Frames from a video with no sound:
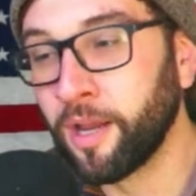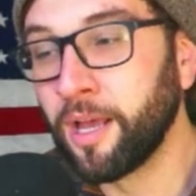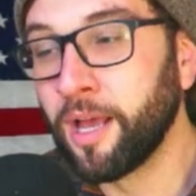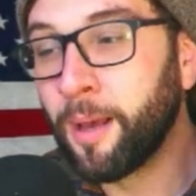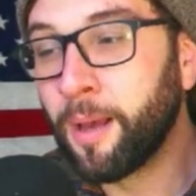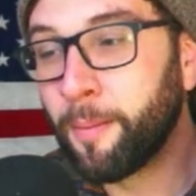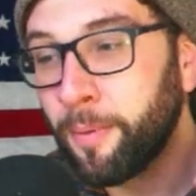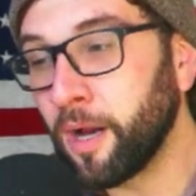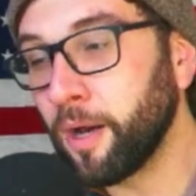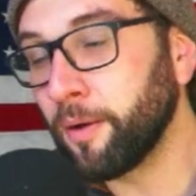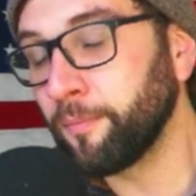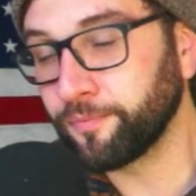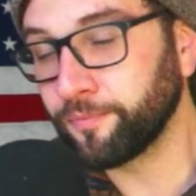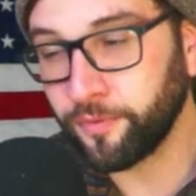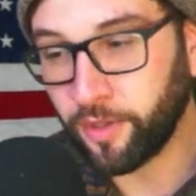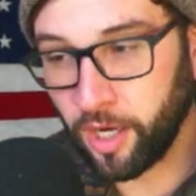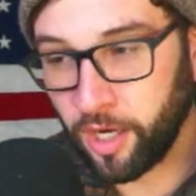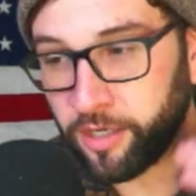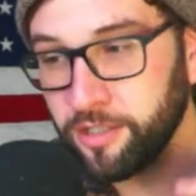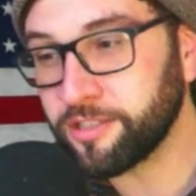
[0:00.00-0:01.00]
But
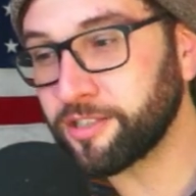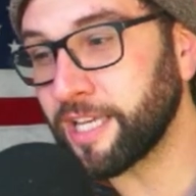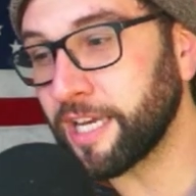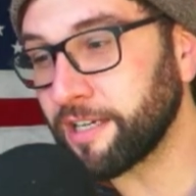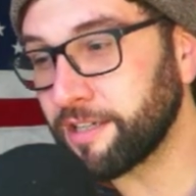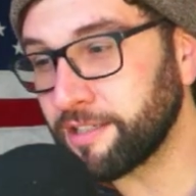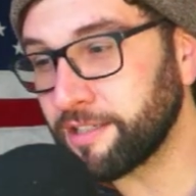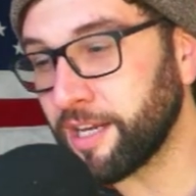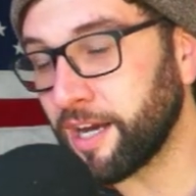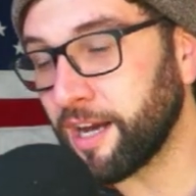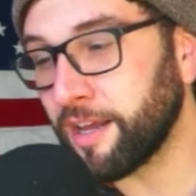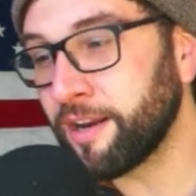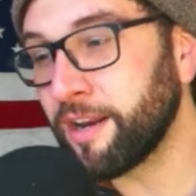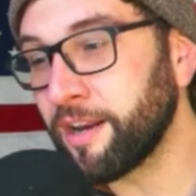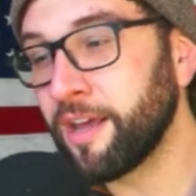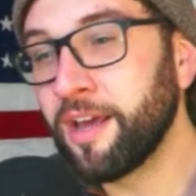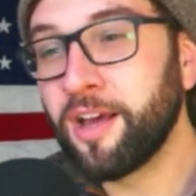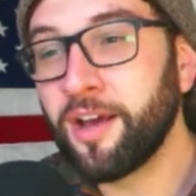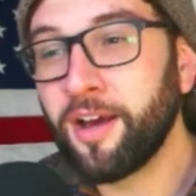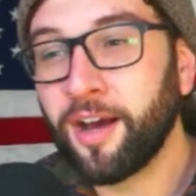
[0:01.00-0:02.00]
all said and done,
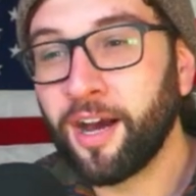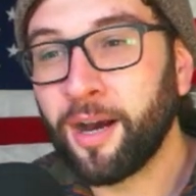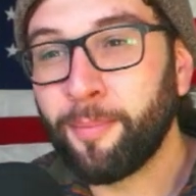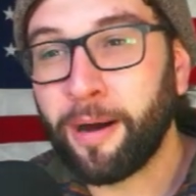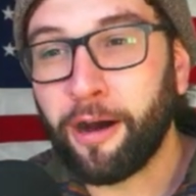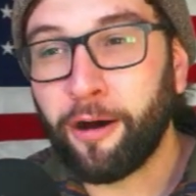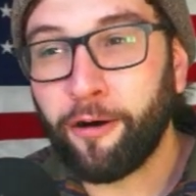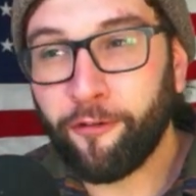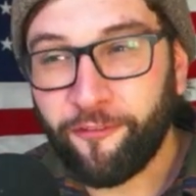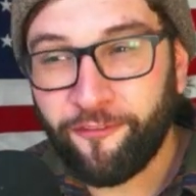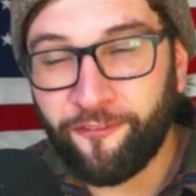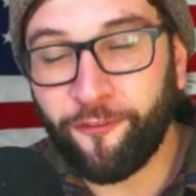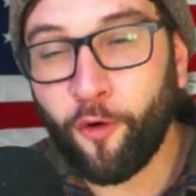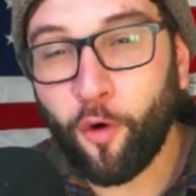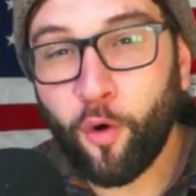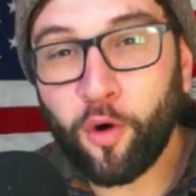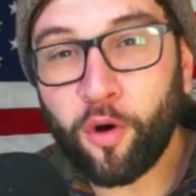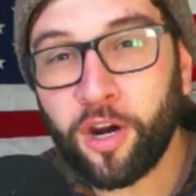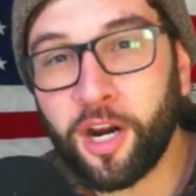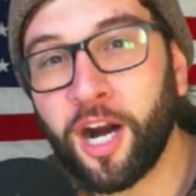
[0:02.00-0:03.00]
about
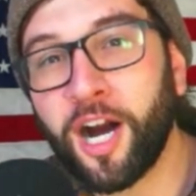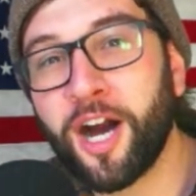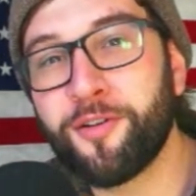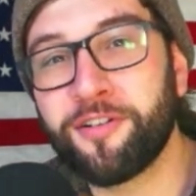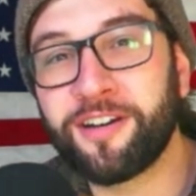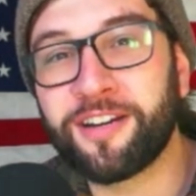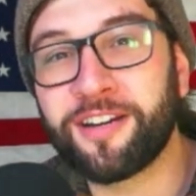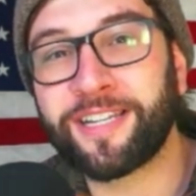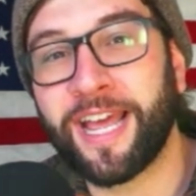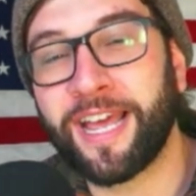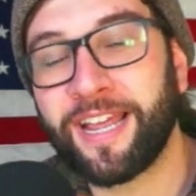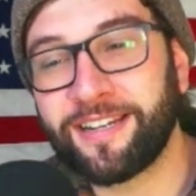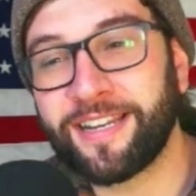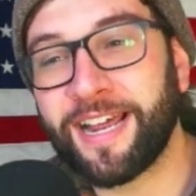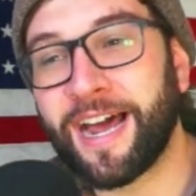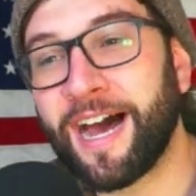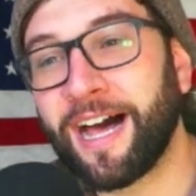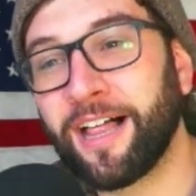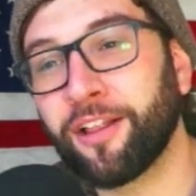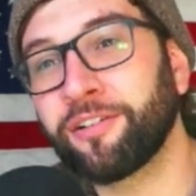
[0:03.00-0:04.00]

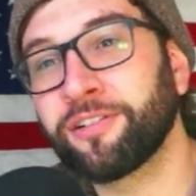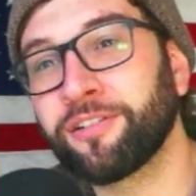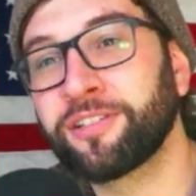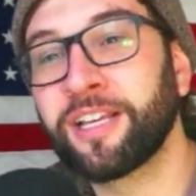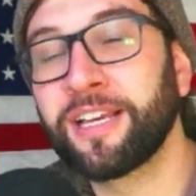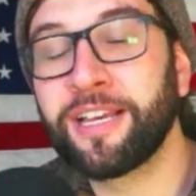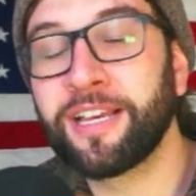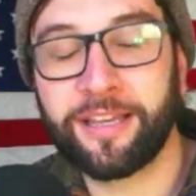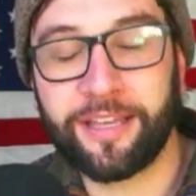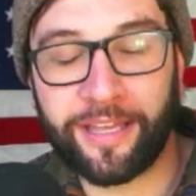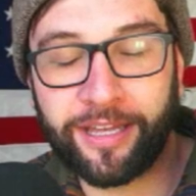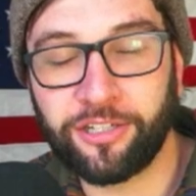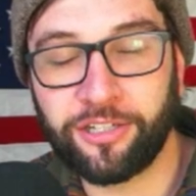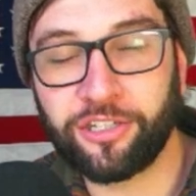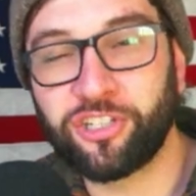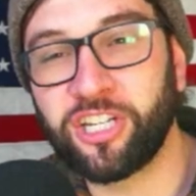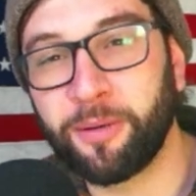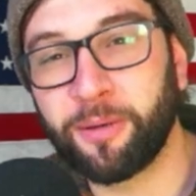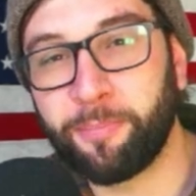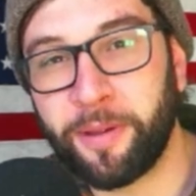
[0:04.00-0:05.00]
$410 in
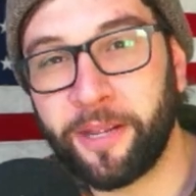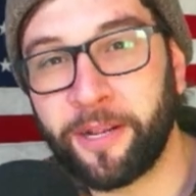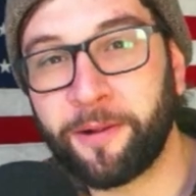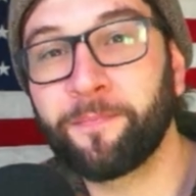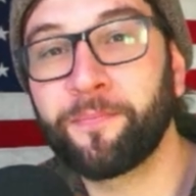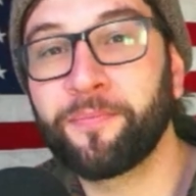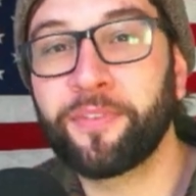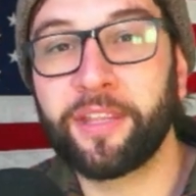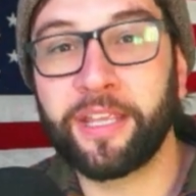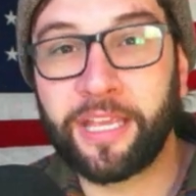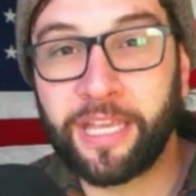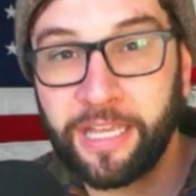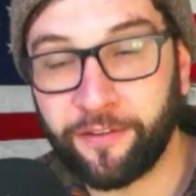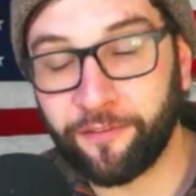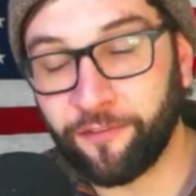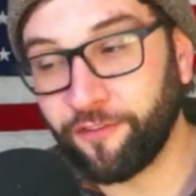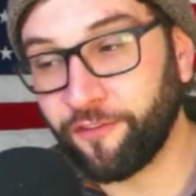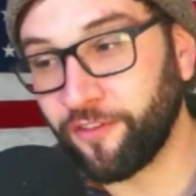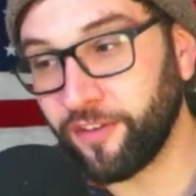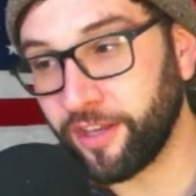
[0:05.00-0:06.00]
shipping in
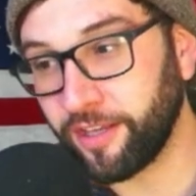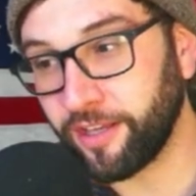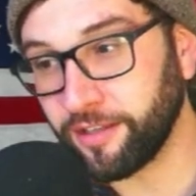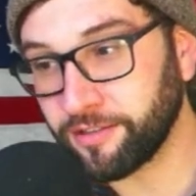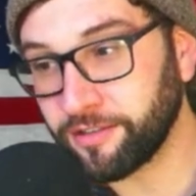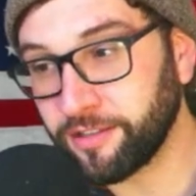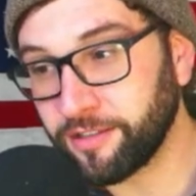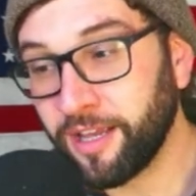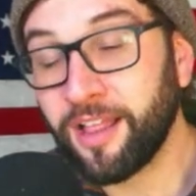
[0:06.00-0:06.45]
fees.